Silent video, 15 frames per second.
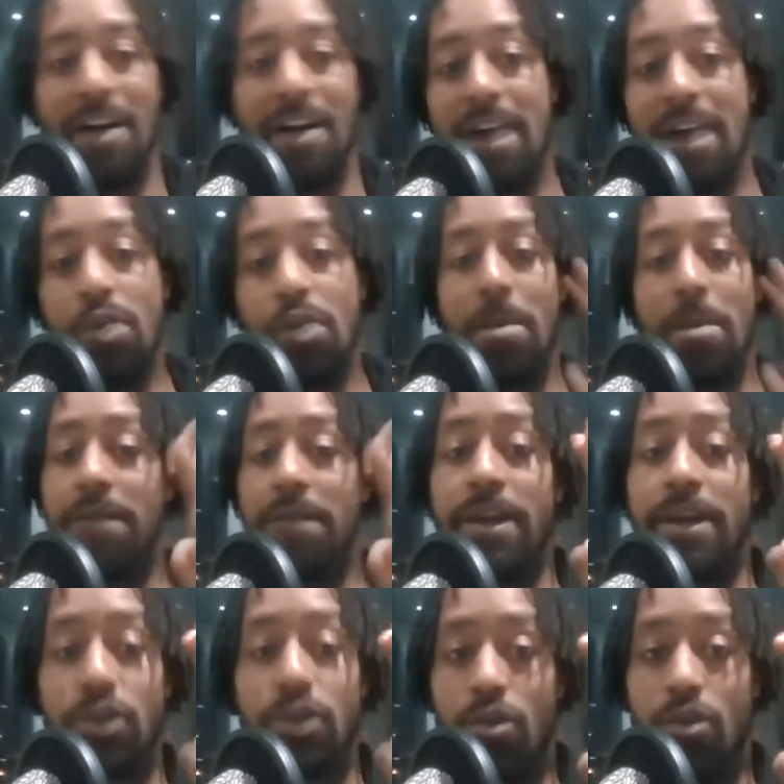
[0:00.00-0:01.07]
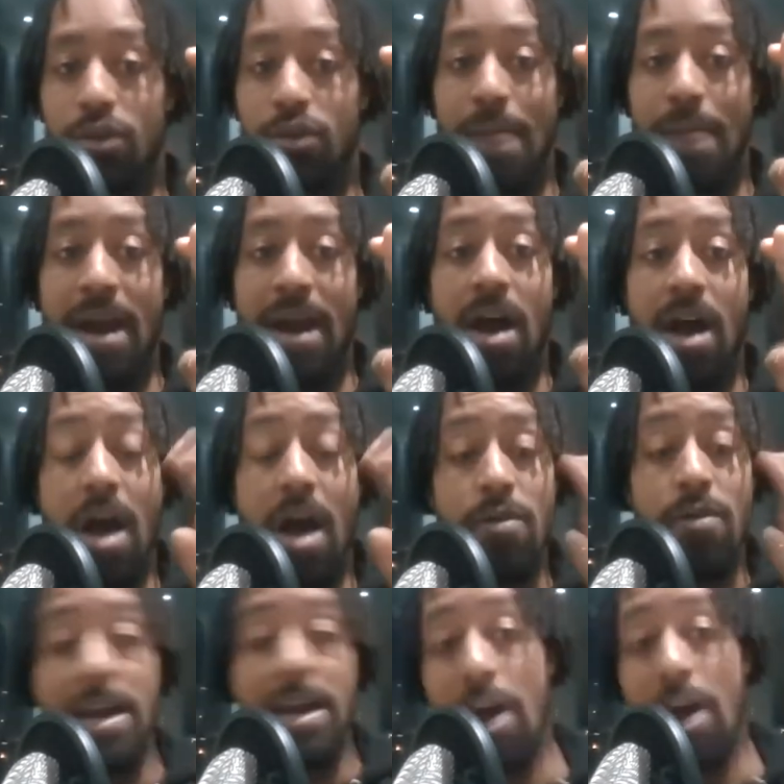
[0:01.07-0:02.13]
I've got my fingers crossed, mate. I
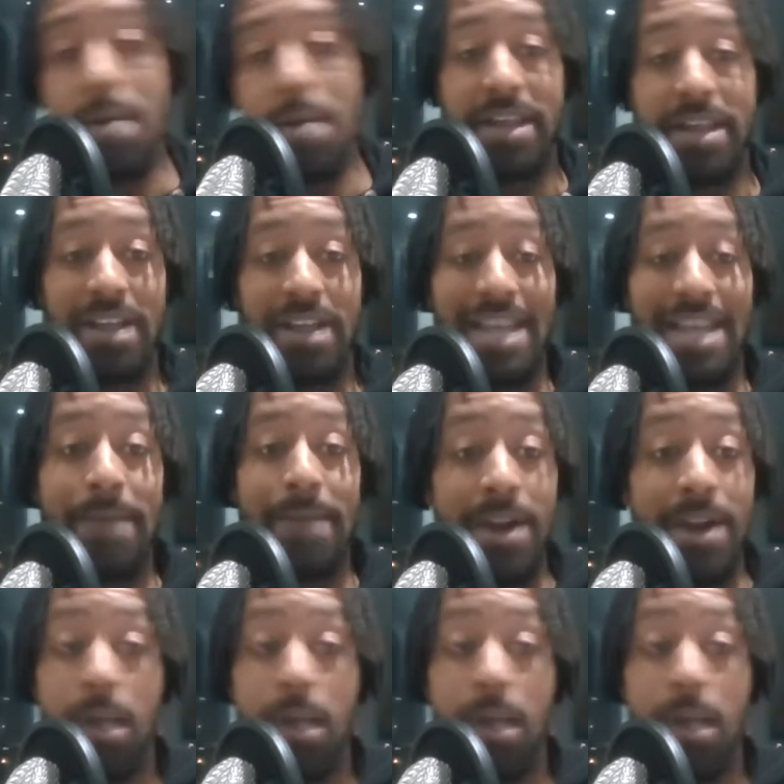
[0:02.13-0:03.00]
really hope that does happen,